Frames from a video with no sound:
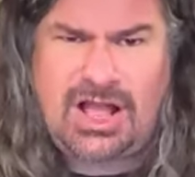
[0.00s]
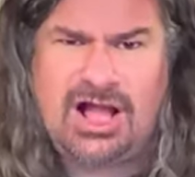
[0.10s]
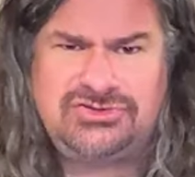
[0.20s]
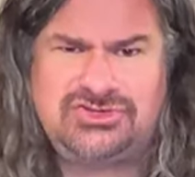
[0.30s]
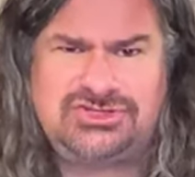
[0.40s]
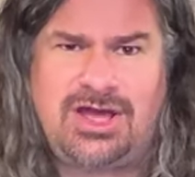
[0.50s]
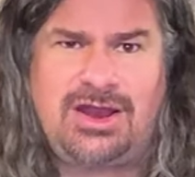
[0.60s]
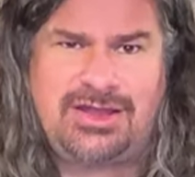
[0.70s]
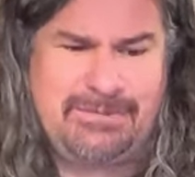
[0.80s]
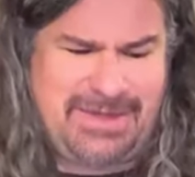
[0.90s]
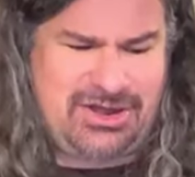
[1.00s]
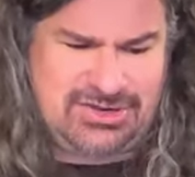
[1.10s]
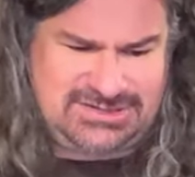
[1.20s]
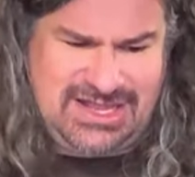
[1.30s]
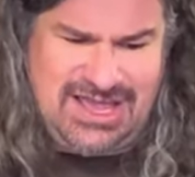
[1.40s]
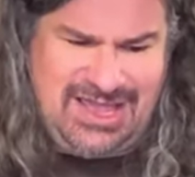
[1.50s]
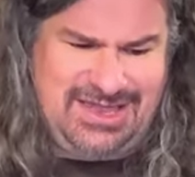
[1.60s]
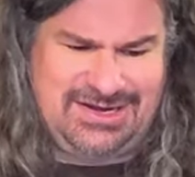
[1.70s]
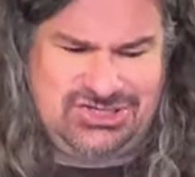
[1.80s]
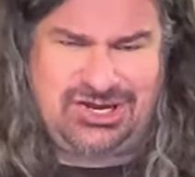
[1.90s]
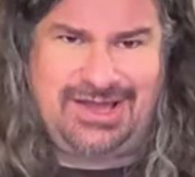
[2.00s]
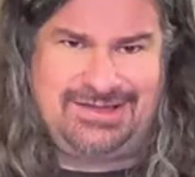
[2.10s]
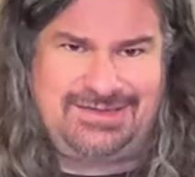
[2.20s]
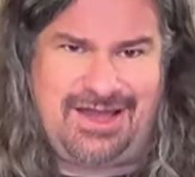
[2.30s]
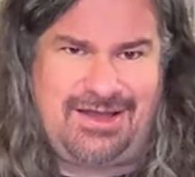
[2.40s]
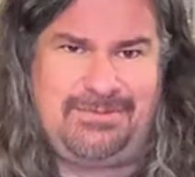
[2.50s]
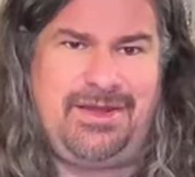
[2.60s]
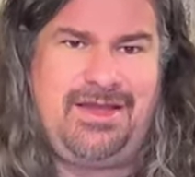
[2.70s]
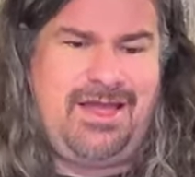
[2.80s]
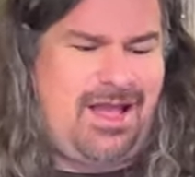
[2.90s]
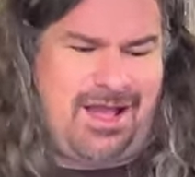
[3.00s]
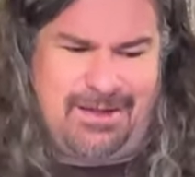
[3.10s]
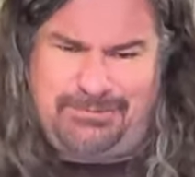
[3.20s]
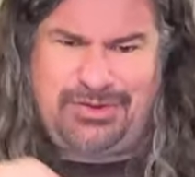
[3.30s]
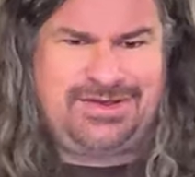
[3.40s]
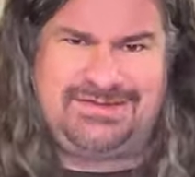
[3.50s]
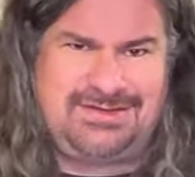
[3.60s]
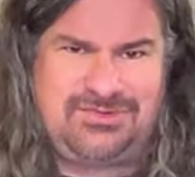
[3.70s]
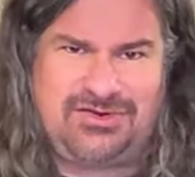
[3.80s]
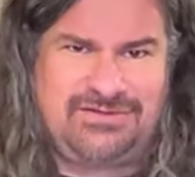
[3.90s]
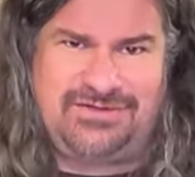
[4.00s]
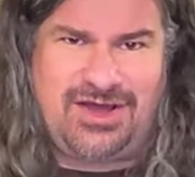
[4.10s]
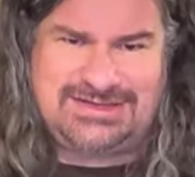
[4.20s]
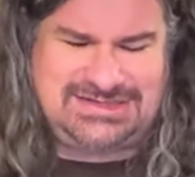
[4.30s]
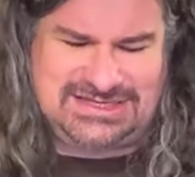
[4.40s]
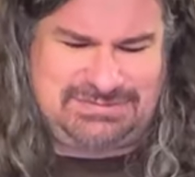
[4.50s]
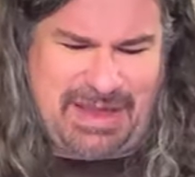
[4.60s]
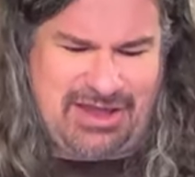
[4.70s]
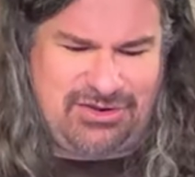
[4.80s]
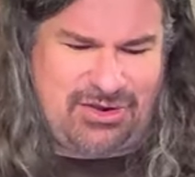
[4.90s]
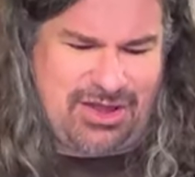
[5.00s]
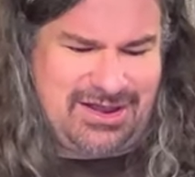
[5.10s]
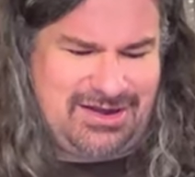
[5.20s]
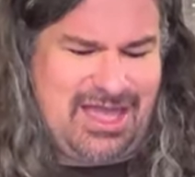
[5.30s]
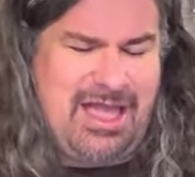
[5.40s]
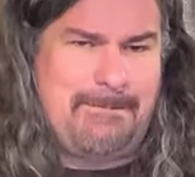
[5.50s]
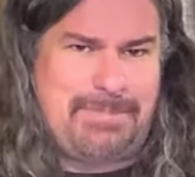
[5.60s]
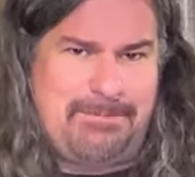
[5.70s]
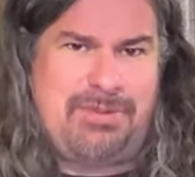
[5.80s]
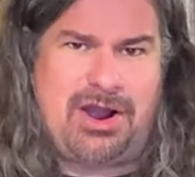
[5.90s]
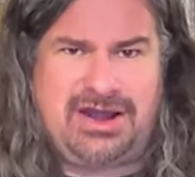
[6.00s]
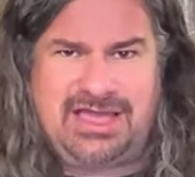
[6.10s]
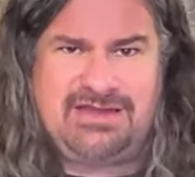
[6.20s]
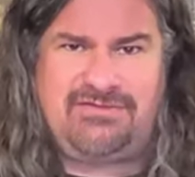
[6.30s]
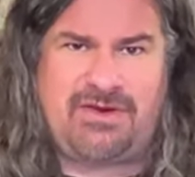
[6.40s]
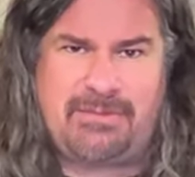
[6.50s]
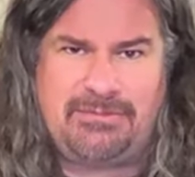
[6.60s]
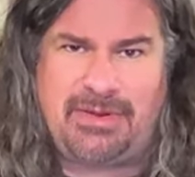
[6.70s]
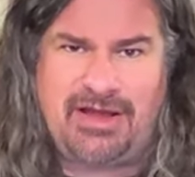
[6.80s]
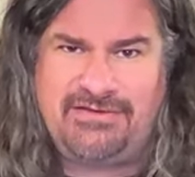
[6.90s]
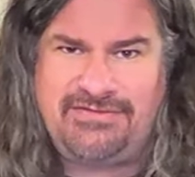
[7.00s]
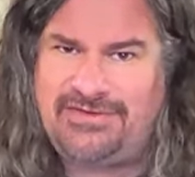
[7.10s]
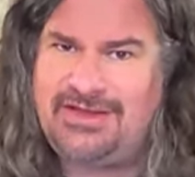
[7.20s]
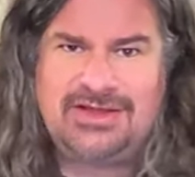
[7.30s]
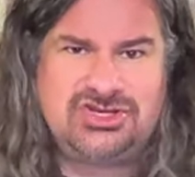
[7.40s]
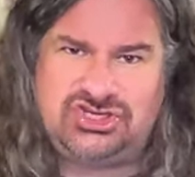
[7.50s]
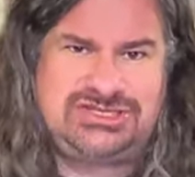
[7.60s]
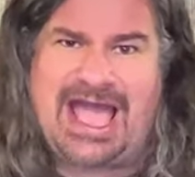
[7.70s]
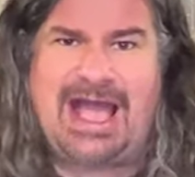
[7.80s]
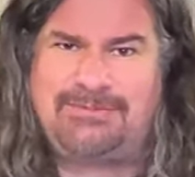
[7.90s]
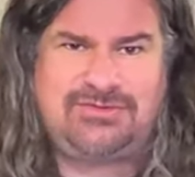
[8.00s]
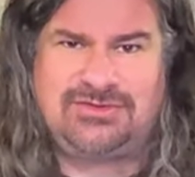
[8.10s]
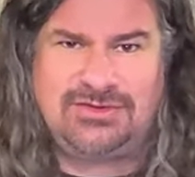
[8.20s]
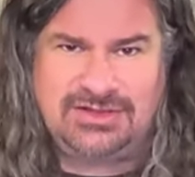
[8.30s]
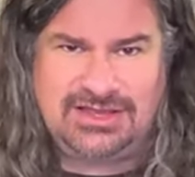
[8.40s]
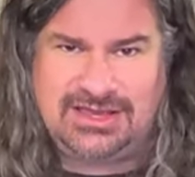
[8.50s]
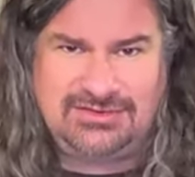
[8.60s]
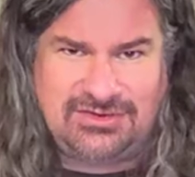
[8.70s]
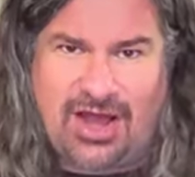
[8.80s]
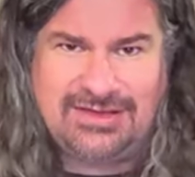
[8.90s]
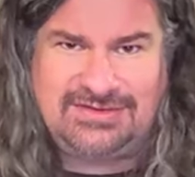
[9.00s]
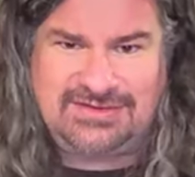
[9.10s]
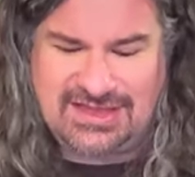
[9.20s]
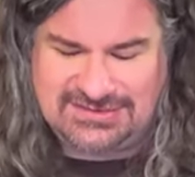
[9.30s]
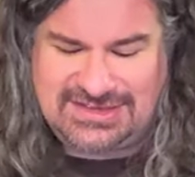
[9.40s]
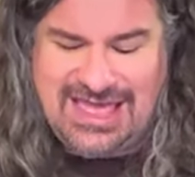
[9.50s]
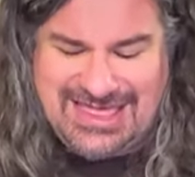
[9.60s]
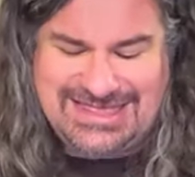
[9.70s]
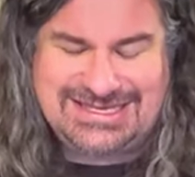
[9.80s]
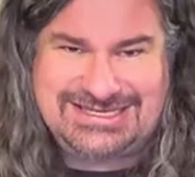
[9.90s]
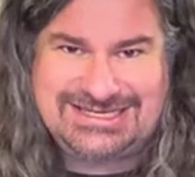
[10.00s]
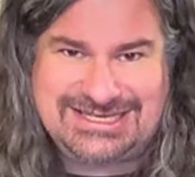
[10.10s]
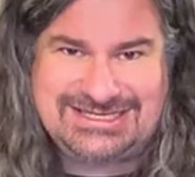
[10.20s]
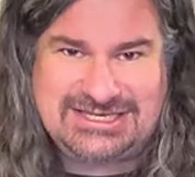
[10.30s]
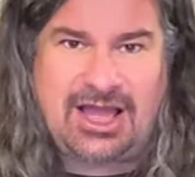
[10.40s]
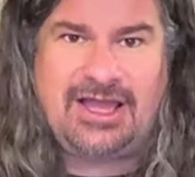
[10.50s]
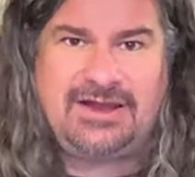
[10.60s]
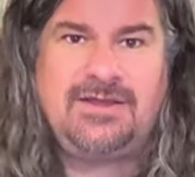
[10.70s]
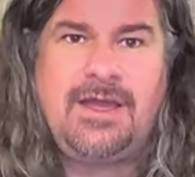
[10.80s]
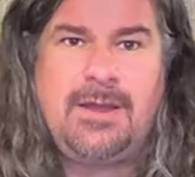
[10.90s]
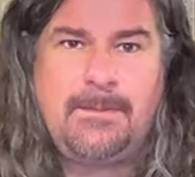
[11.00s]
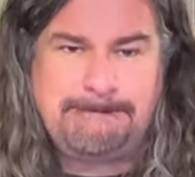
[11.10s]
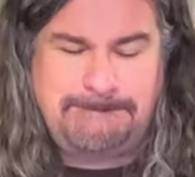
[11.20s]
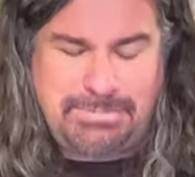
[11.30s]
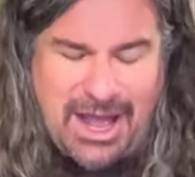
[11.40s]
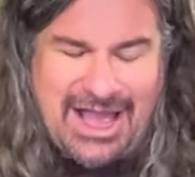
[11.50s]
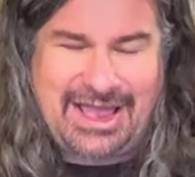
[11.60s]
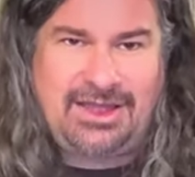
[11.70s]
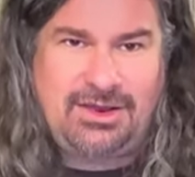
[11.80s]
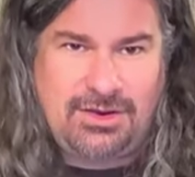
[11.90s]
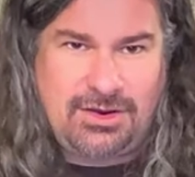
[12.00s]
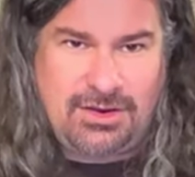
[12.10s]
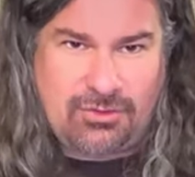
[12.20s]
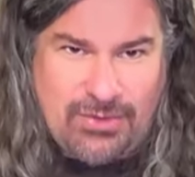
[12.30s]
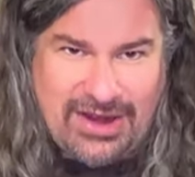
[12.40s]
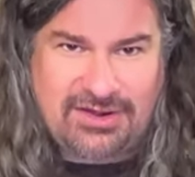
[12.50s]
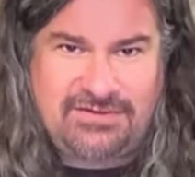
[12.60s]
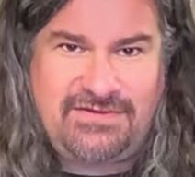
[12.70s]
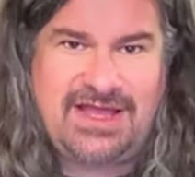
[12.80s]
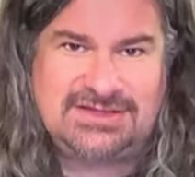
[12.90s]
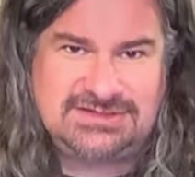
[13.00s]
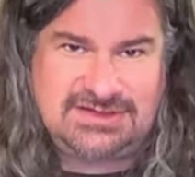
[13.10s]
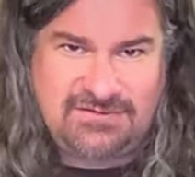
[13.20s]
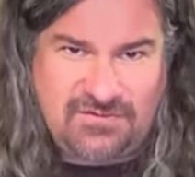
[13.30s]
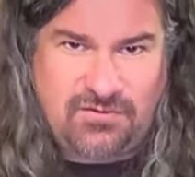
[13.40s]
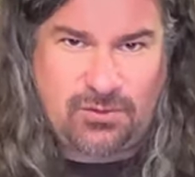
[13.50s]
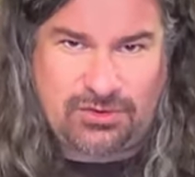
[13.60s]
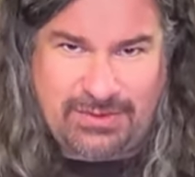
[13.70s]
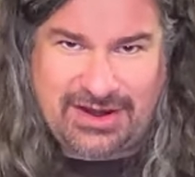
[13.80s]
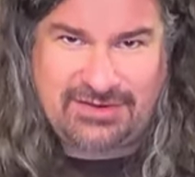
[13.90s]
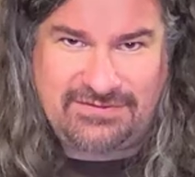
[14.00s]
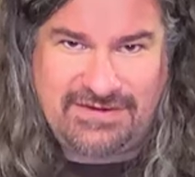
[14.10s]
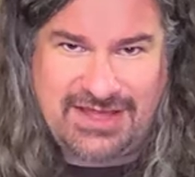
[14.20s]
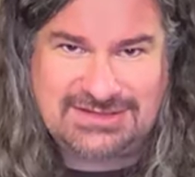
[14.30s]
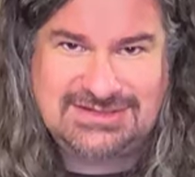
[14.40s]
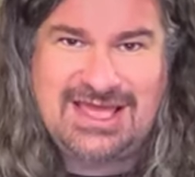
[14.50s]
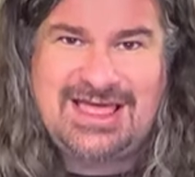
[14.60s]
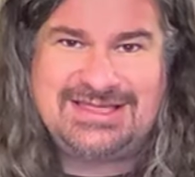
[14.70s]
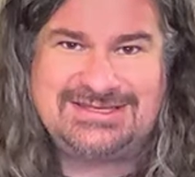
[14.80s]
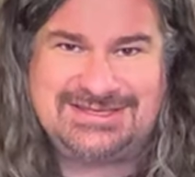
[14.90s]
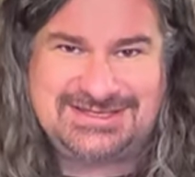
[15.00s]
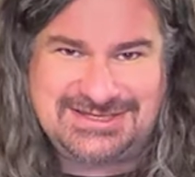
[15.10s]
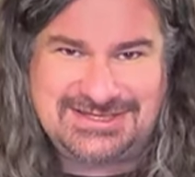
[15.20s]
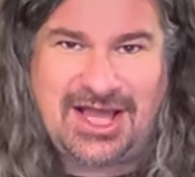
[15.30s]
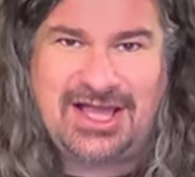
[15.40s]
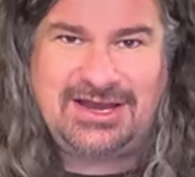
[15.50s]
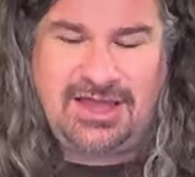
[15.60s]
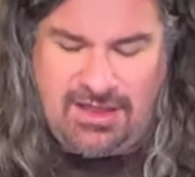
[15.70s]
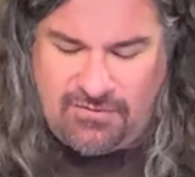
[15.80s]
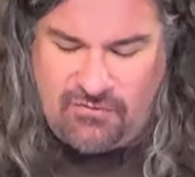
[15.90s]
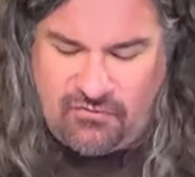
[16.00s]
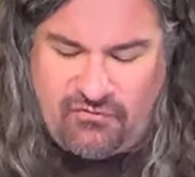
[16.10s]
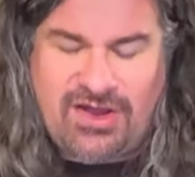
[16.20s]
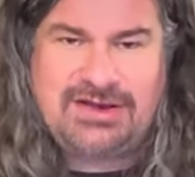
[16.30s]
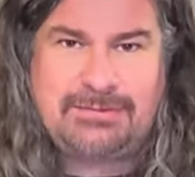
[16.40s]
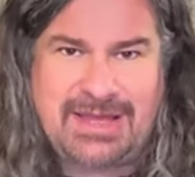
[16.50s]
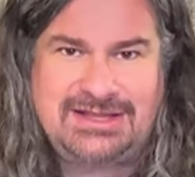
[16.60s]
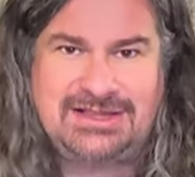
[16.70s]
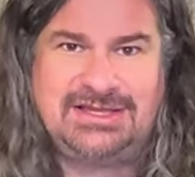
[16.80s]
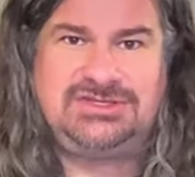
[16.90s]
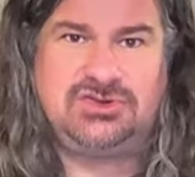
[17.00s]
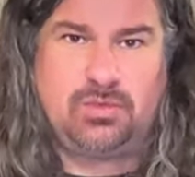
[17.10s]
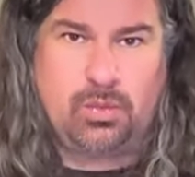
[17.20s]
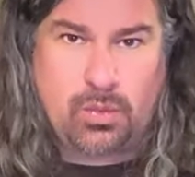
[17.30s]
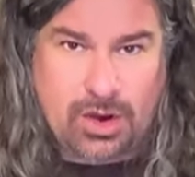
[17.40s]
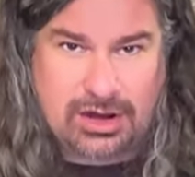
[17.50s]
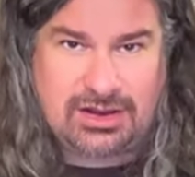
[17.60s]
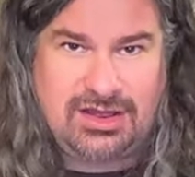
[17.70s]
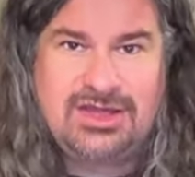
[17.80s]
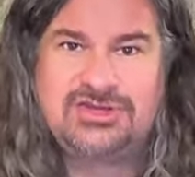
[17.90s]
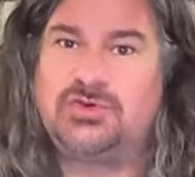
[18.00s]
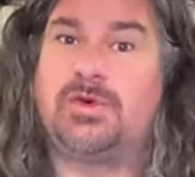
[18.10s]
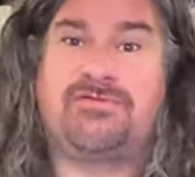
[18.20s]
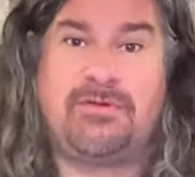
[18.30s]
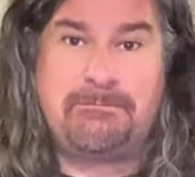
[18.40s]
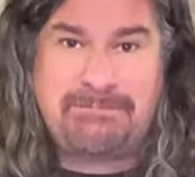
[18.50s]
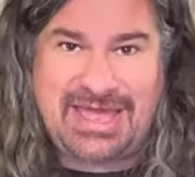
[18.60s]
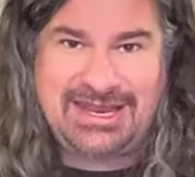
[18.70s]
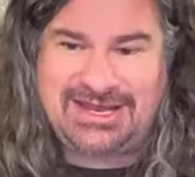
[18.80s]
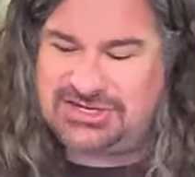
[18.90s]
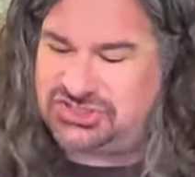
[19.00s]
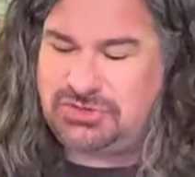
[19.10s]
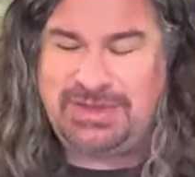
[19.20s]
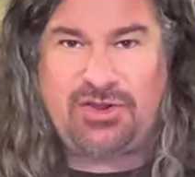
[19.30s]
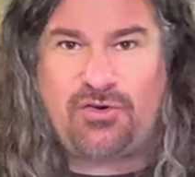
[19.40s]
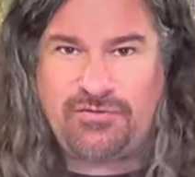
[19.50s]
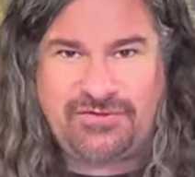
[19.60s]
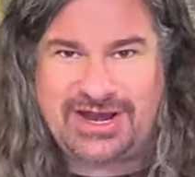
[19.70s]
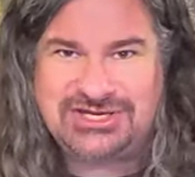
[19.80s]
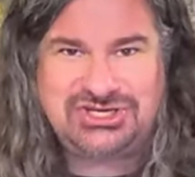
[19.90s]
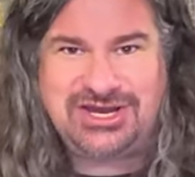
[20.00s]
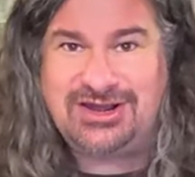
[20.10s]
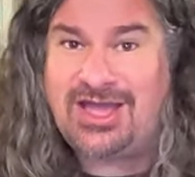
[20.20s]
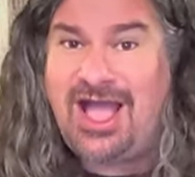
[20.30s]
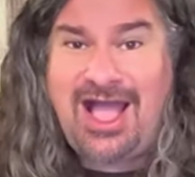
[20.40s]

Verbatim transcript: ultrasonic emitters in a giant tub, uh, putting some sort of nonsense powder on it, bombarding it from above, just absolutely nonsense. This is designed by record fans for record fans. This is designed fundamentally to work, to work for many years, to be over-engineered.